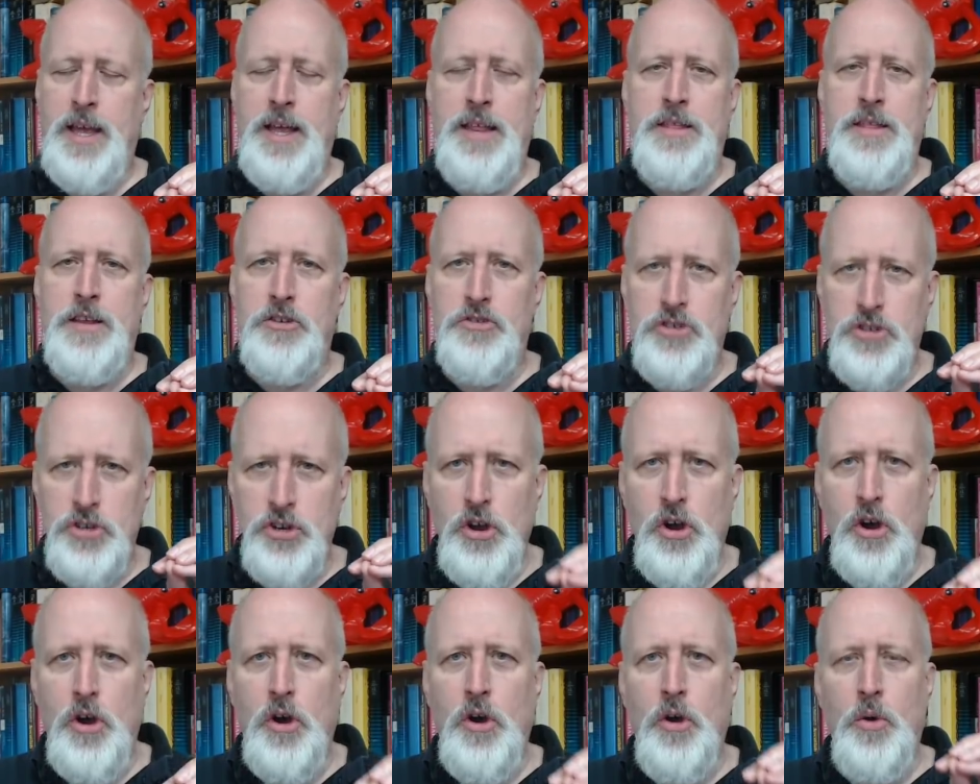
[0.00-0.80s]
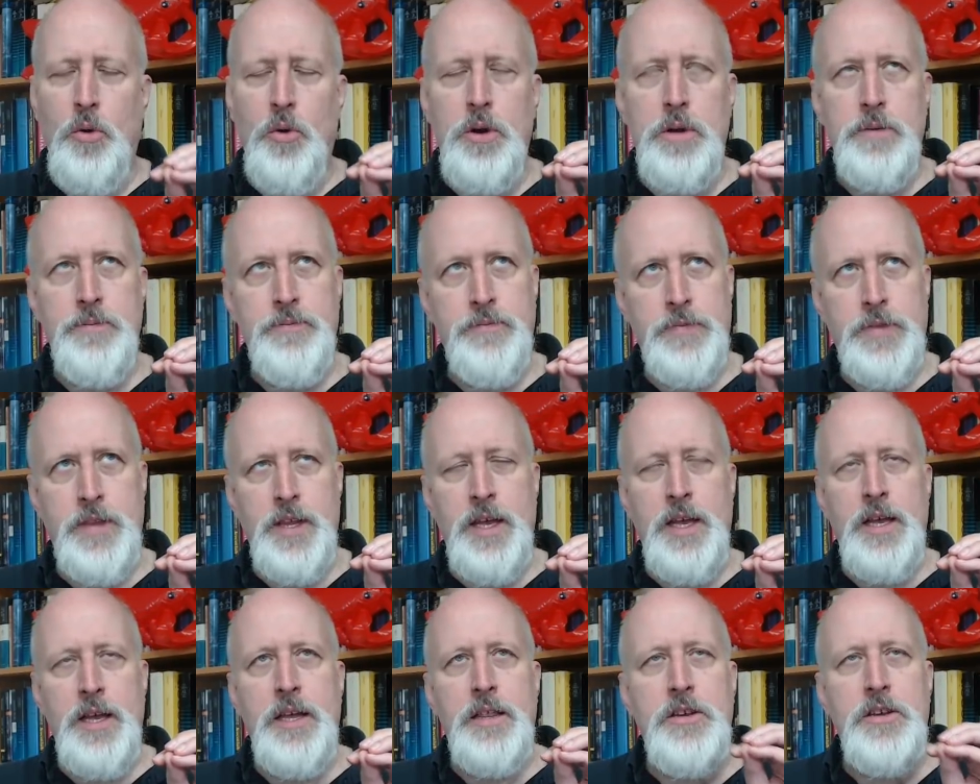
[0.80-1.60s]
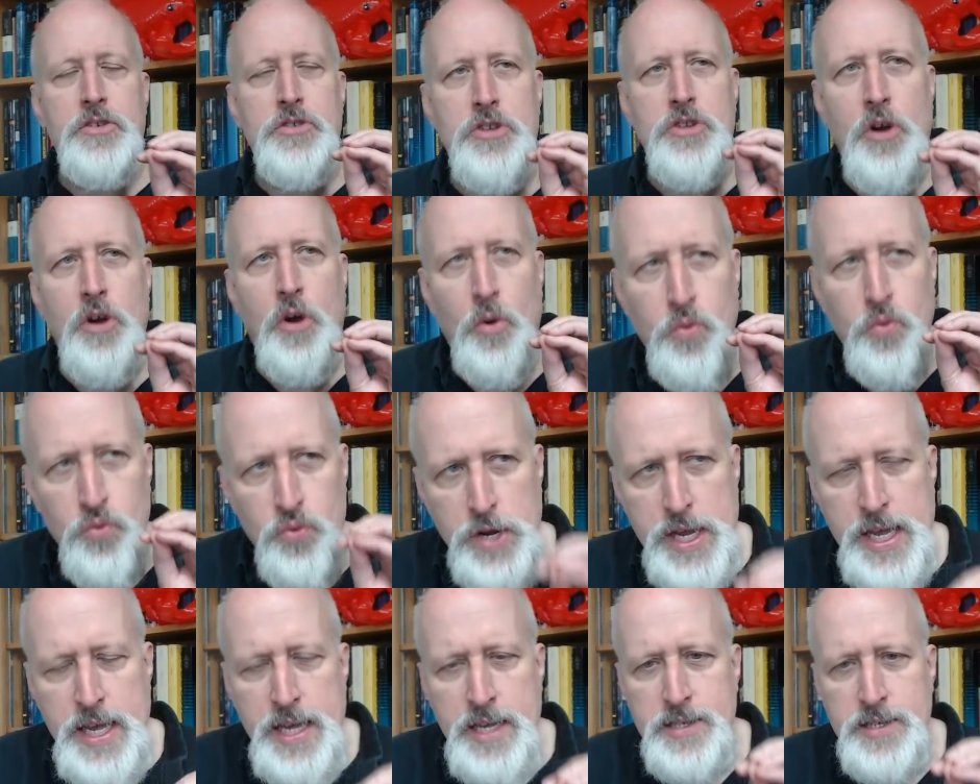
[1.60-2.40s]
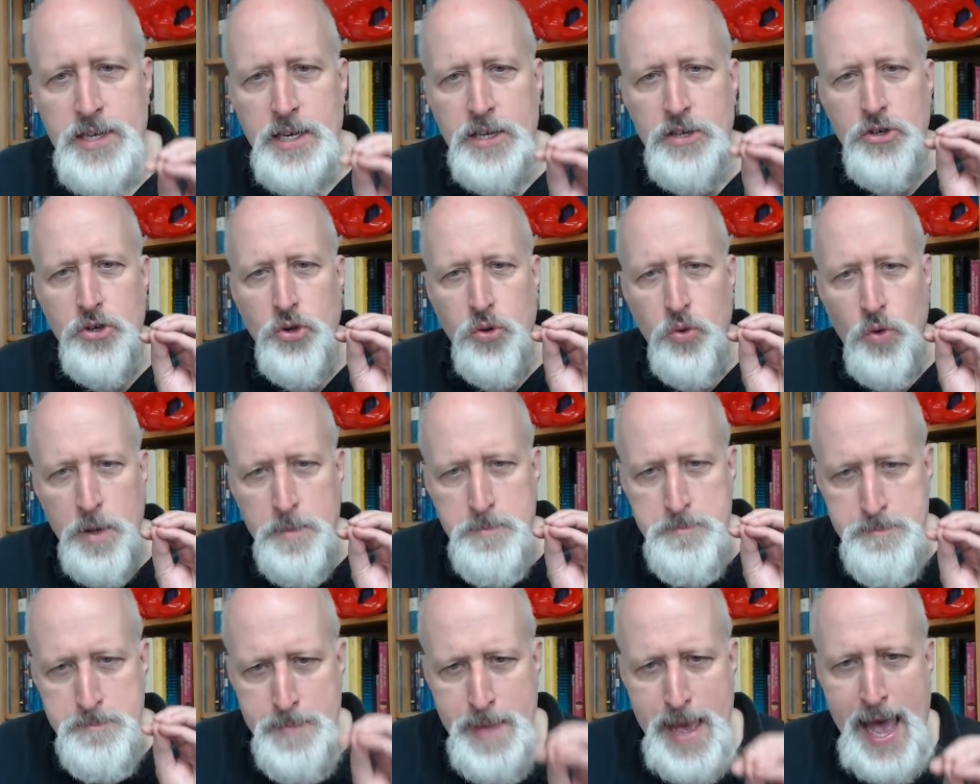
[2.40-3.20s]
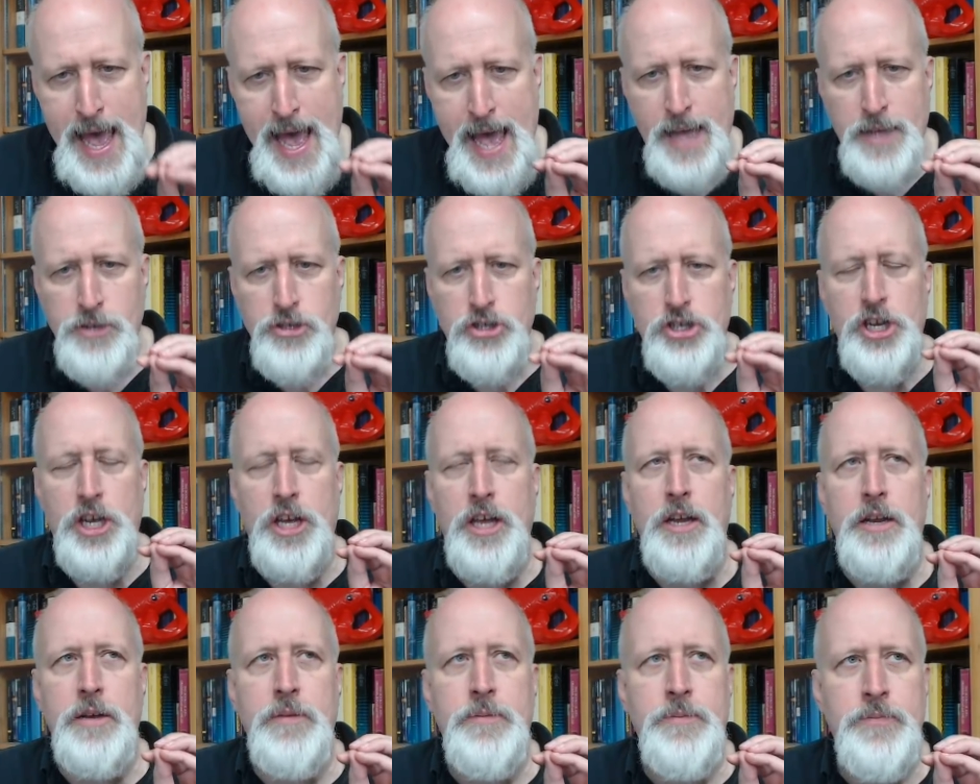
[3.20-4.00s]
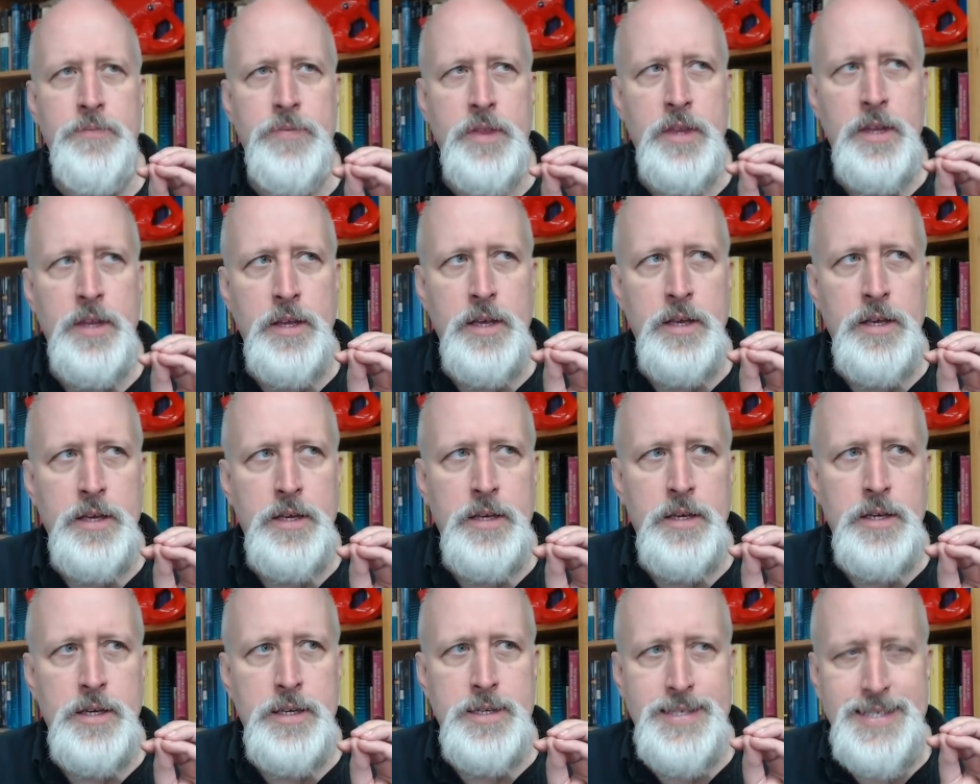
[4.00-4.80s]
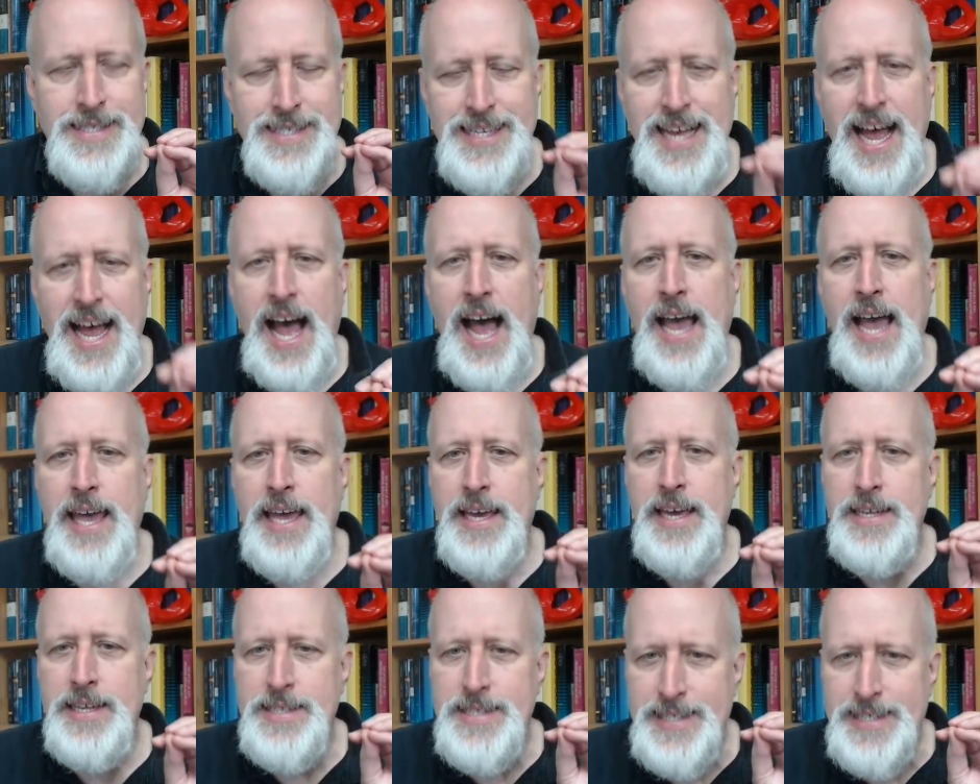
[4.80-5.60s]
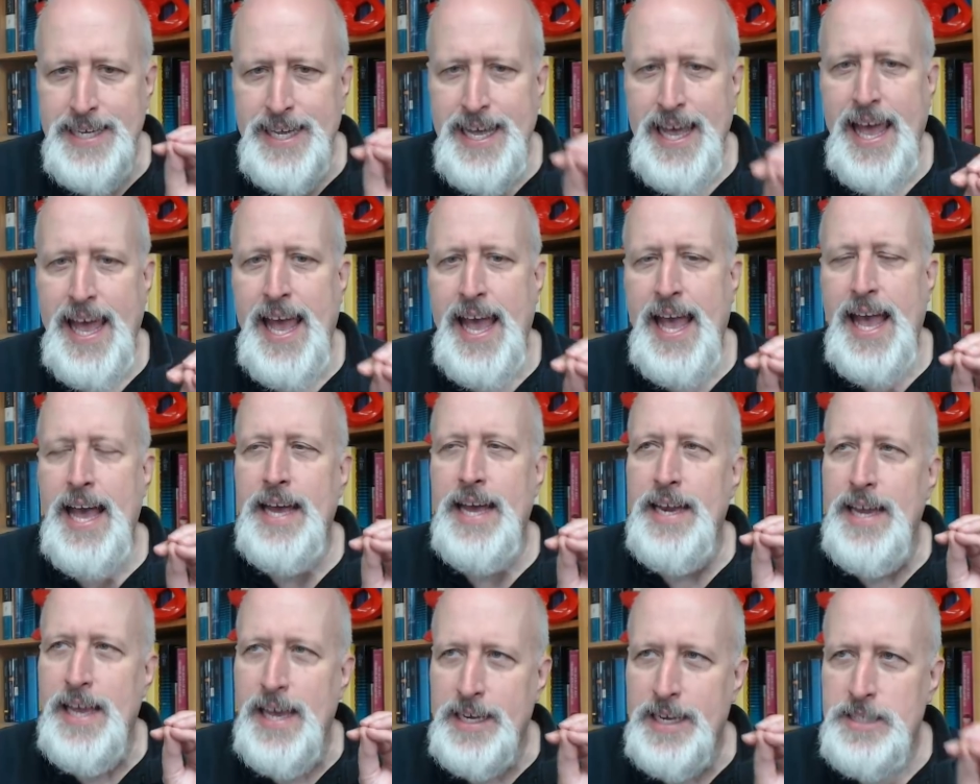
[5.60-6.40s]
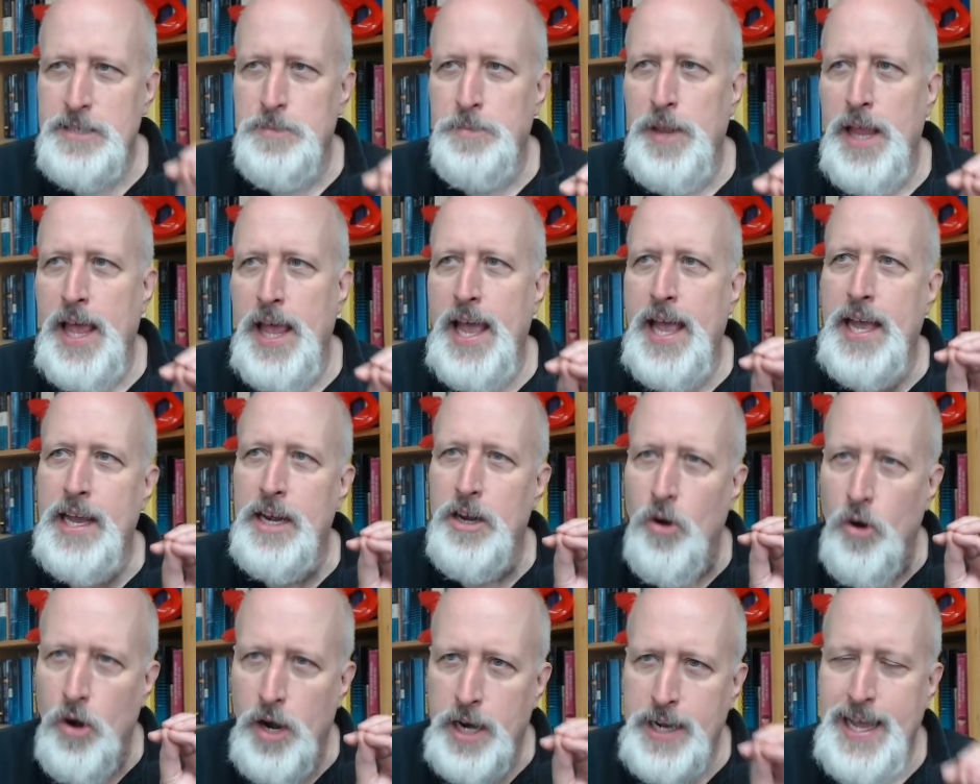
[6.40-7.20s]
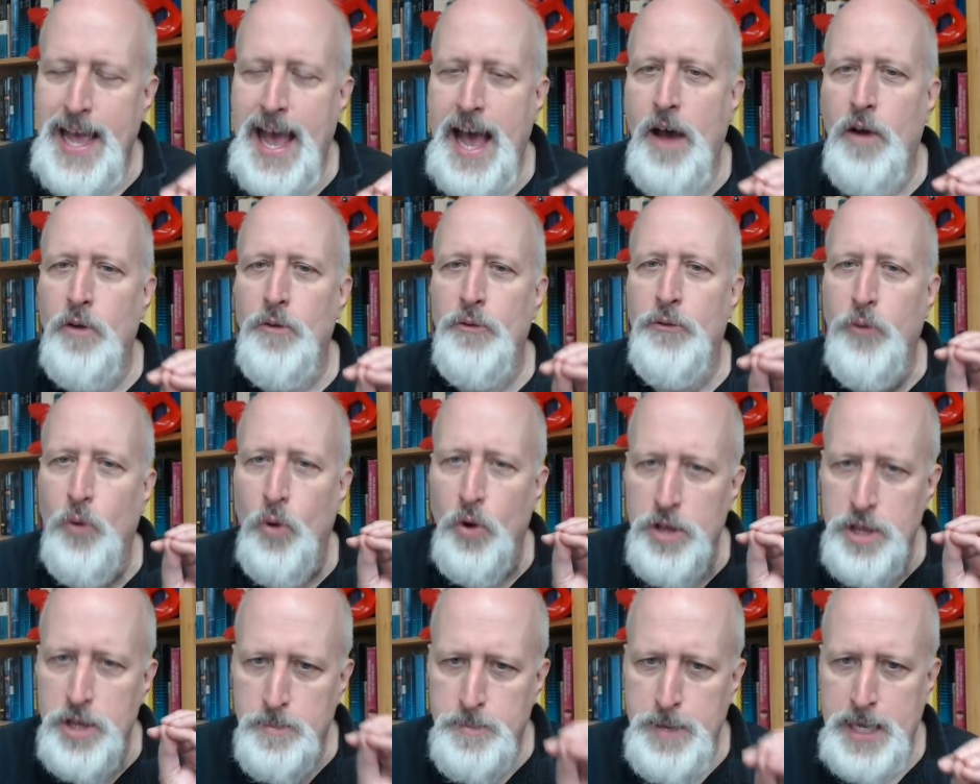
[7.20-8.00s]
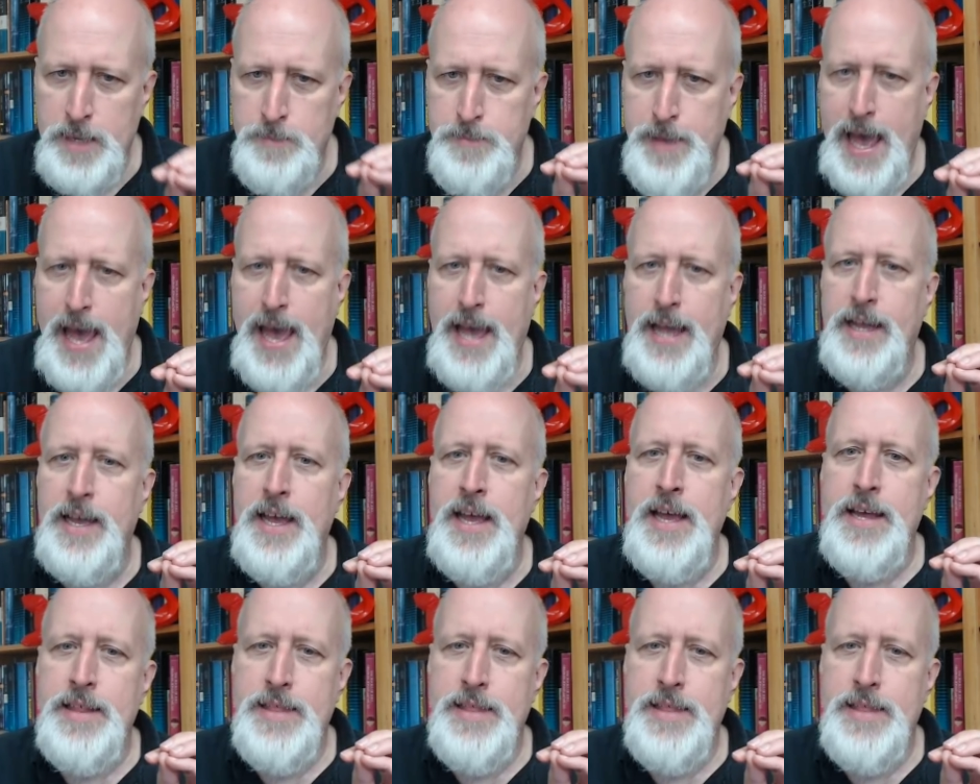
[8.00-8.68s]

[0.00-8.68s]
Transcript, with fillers: there's no reason to imagine science can explain or account for the Big Bang.